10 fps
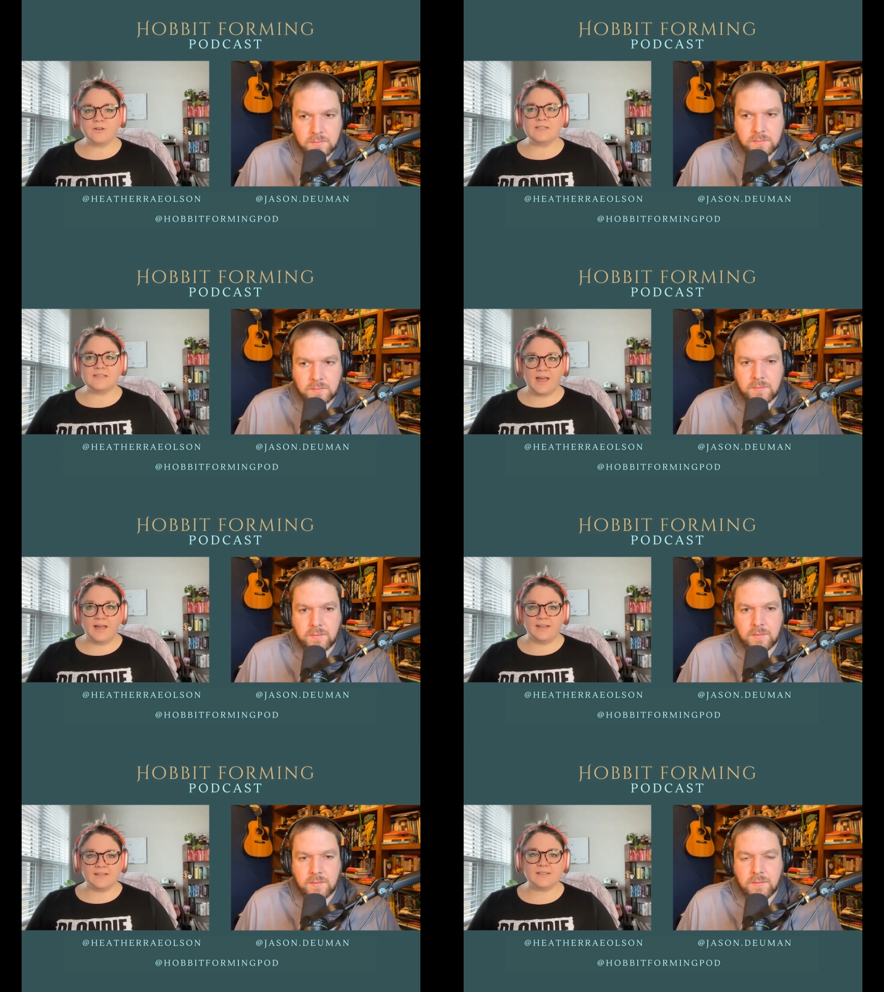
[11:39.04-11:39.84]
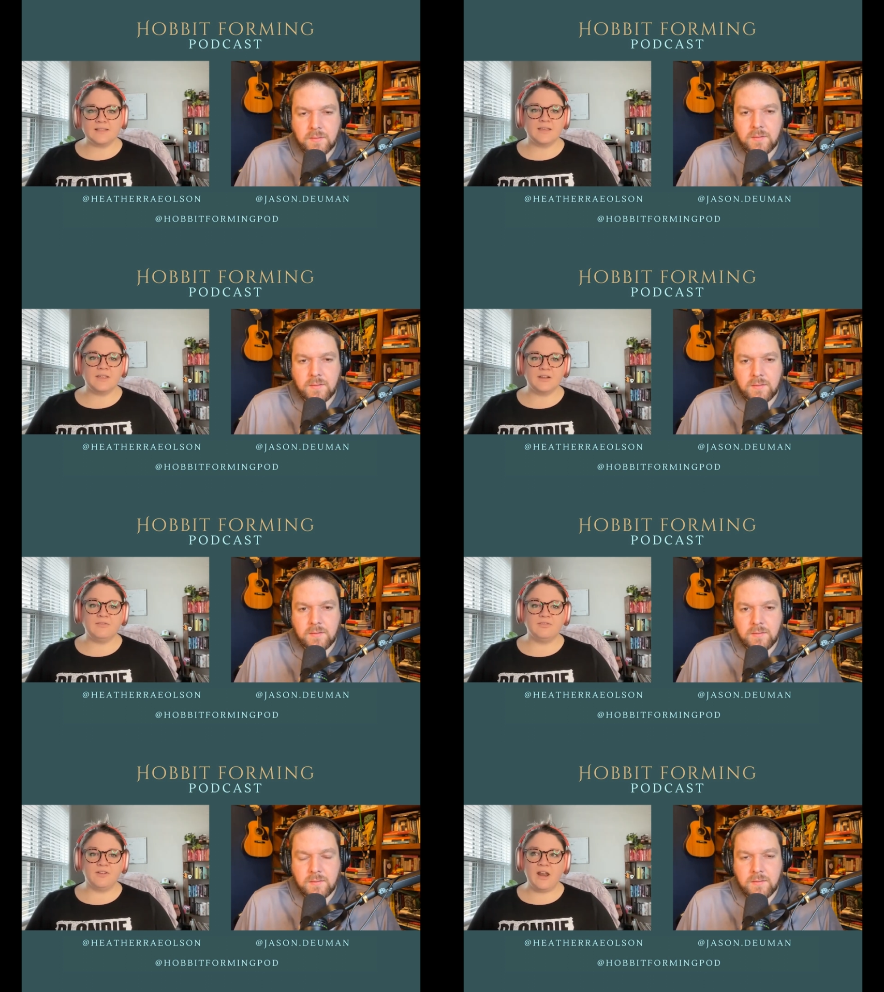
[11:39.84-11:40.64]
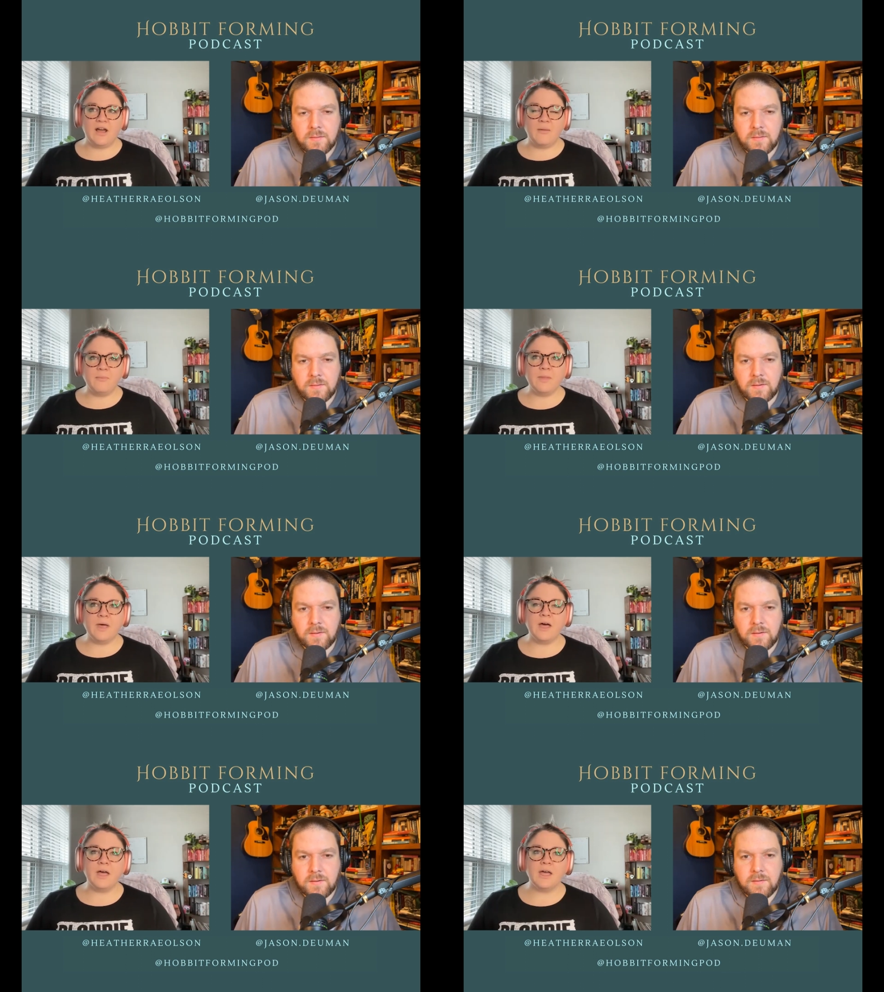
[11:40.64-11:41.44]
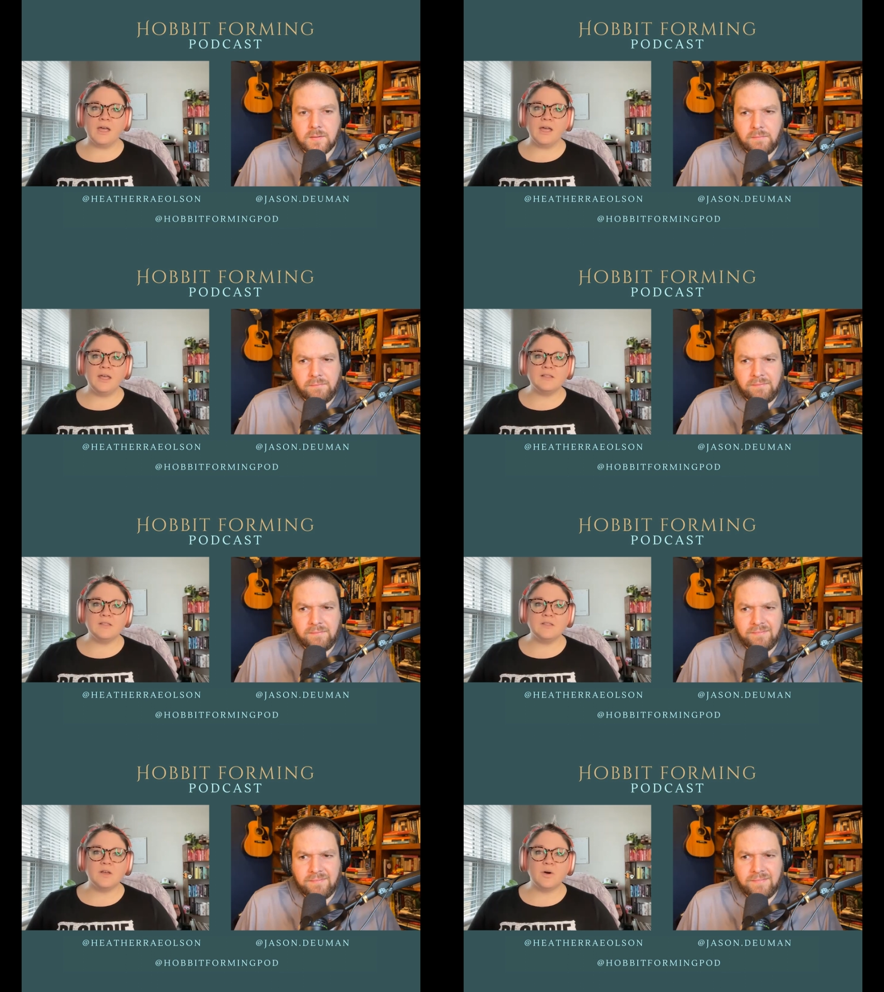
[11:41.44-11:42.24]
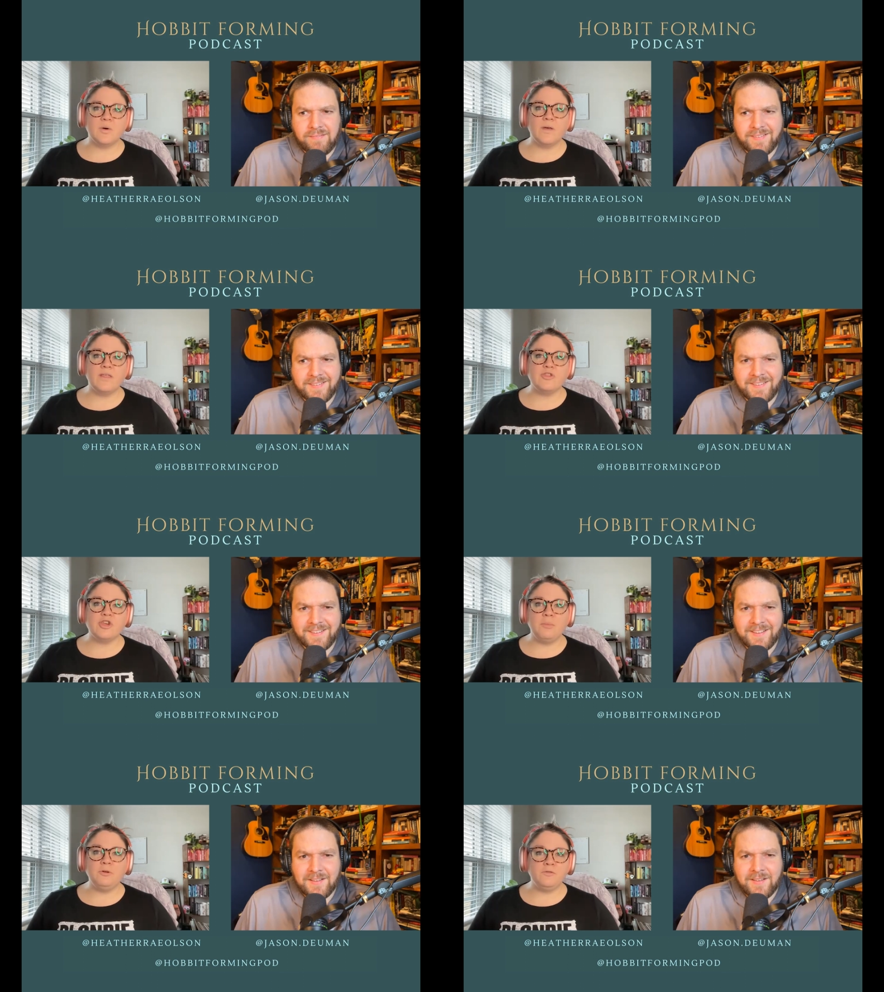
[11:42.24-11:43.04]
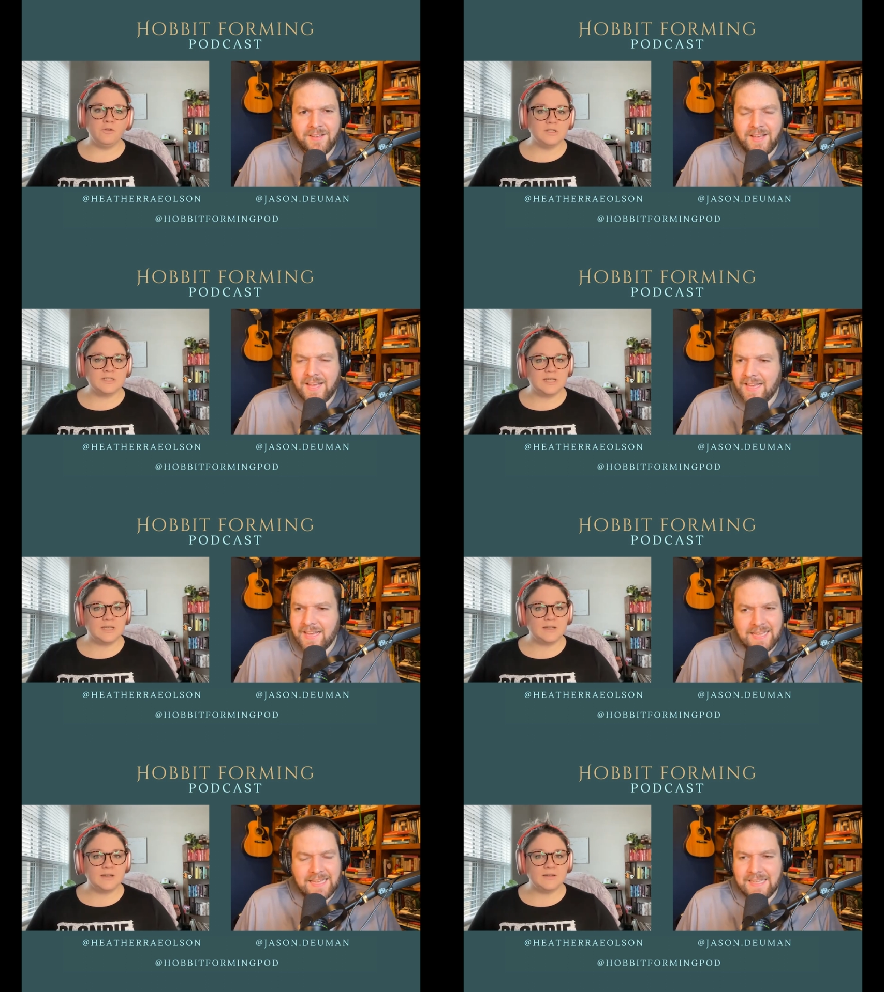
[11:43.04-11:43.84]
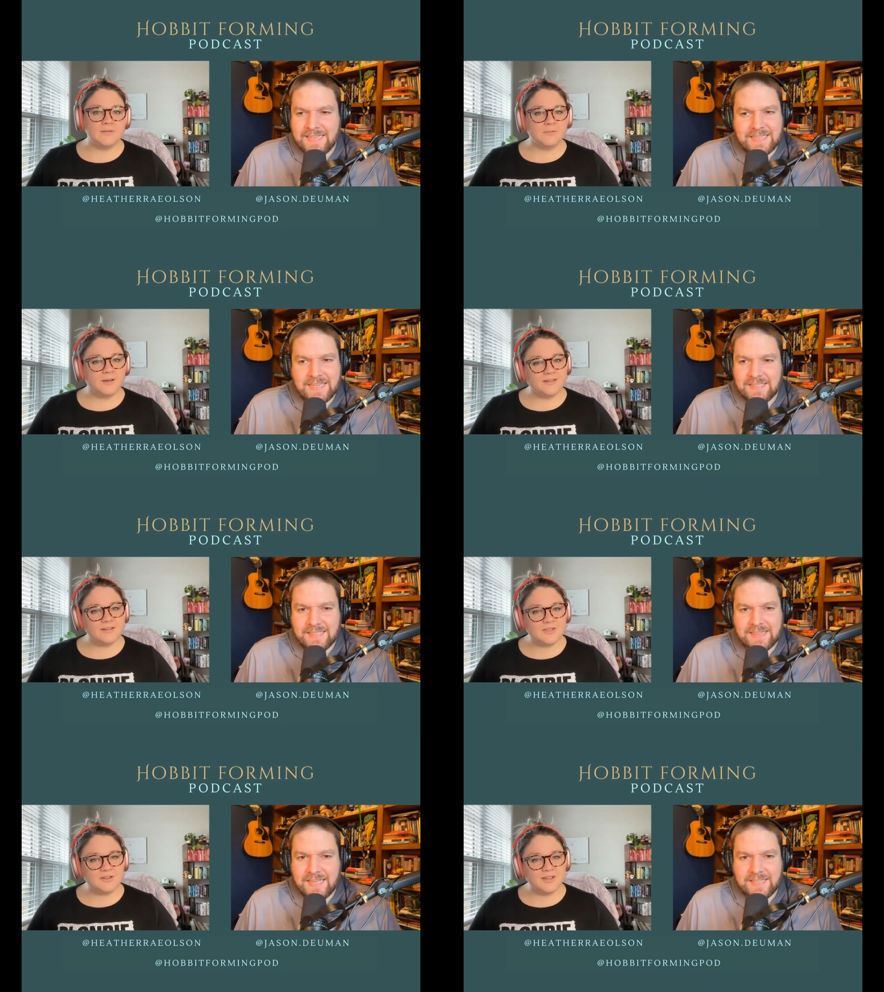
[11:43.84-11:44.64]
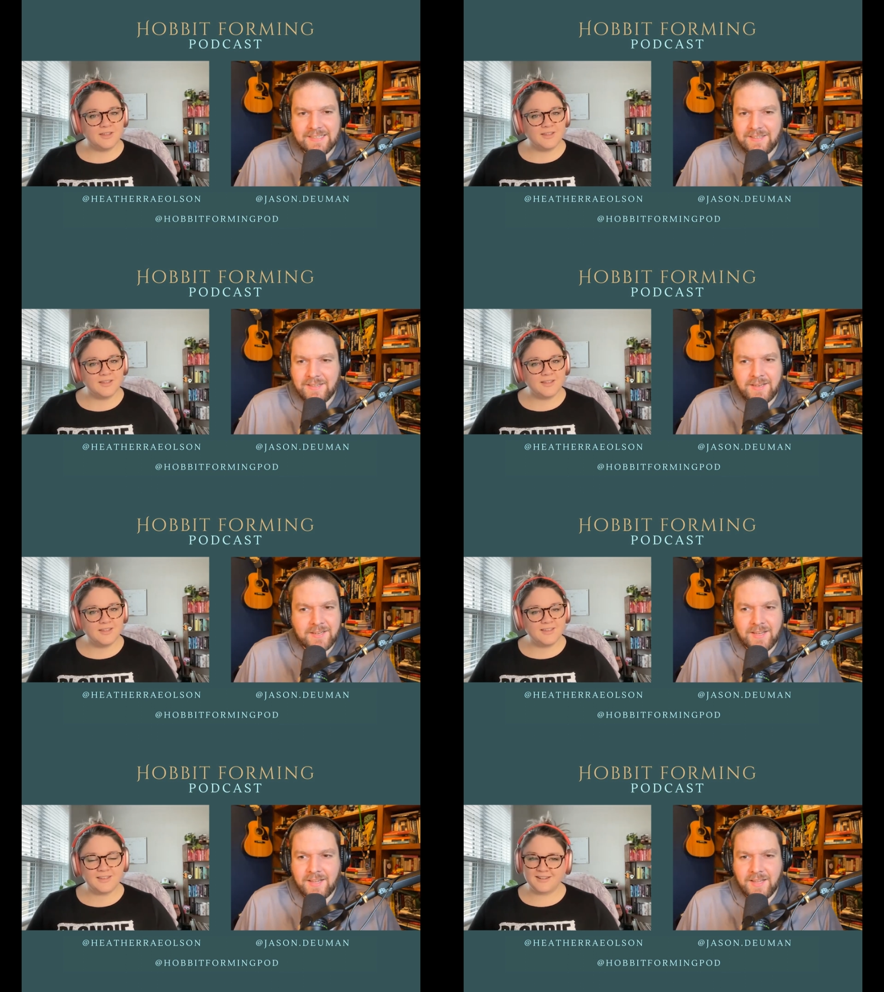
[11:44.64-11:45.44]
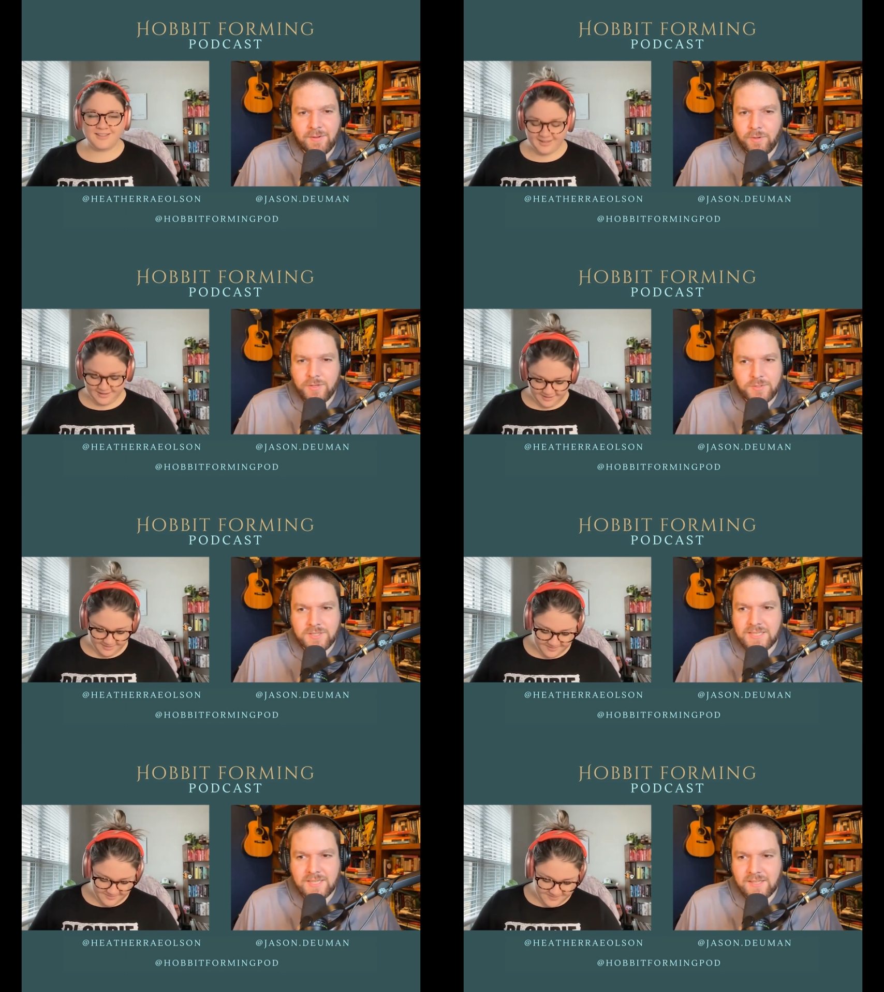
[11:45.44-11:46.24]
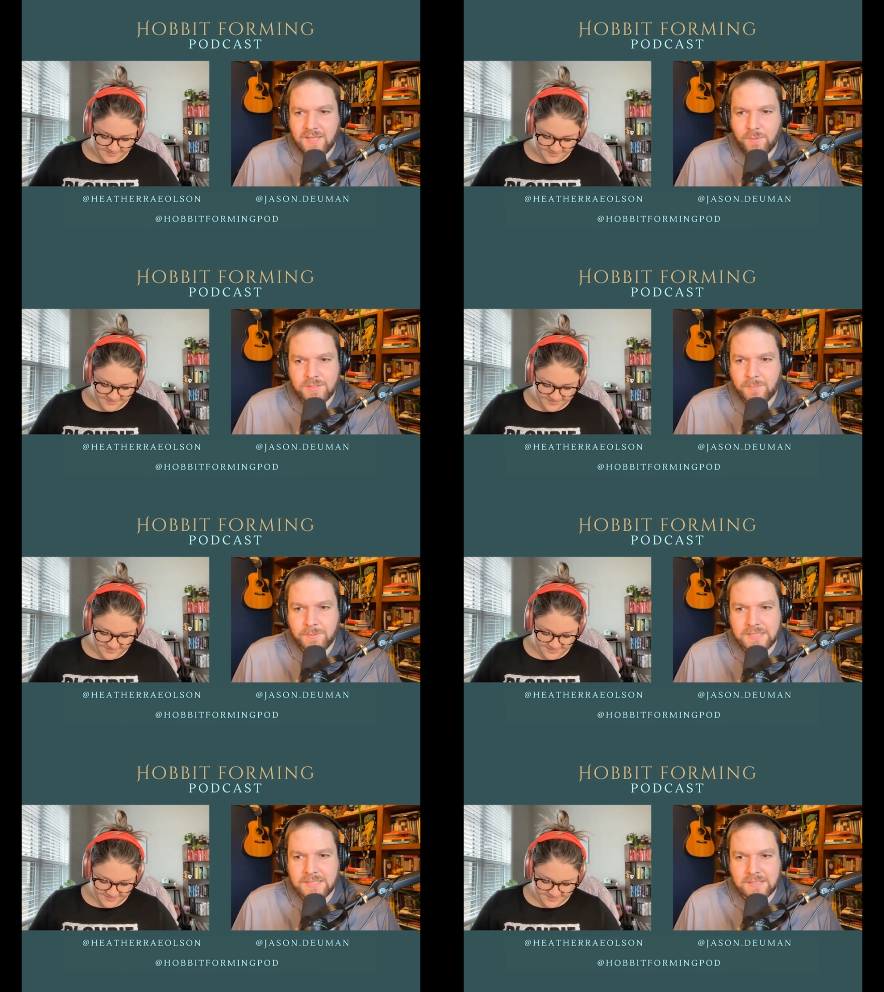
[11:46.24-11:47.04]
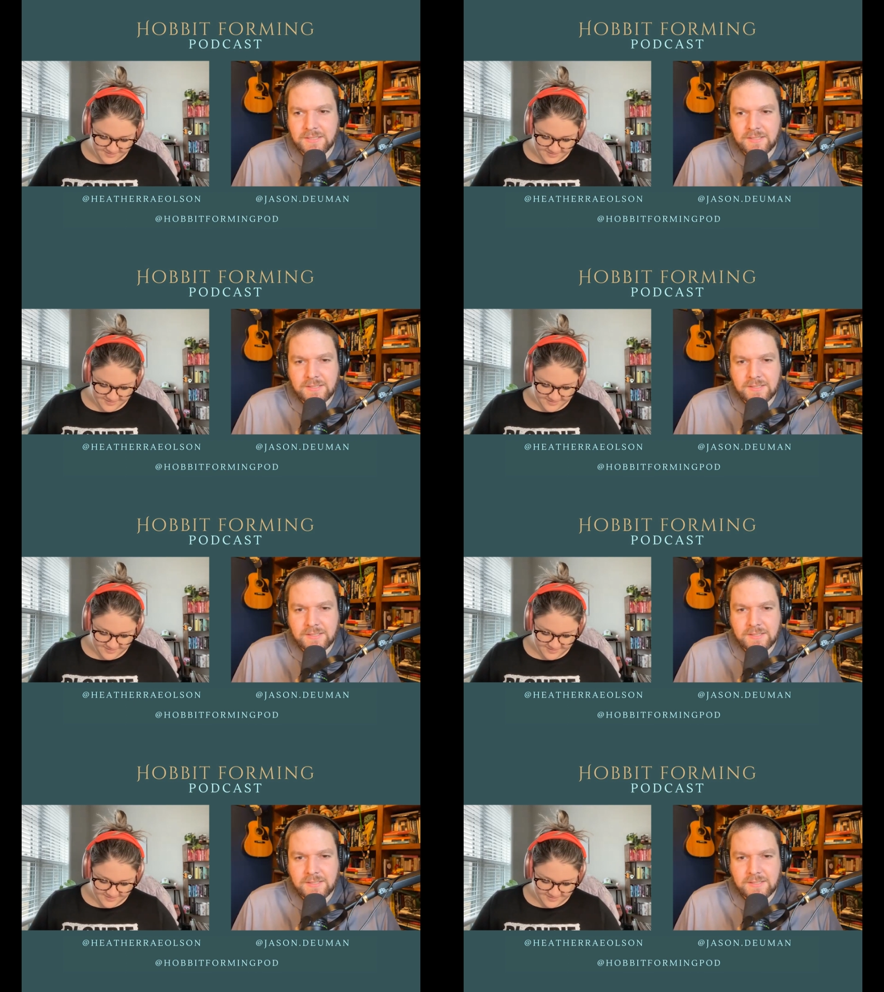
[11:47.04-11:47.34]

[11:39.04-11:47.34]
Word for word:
Speaker 1: for days. They couldn't find him. Uh, and so chapter 14. I didn't. What like did that. you not?
Speaker 2: I did not you like what like you it? just did. That was not pleasant.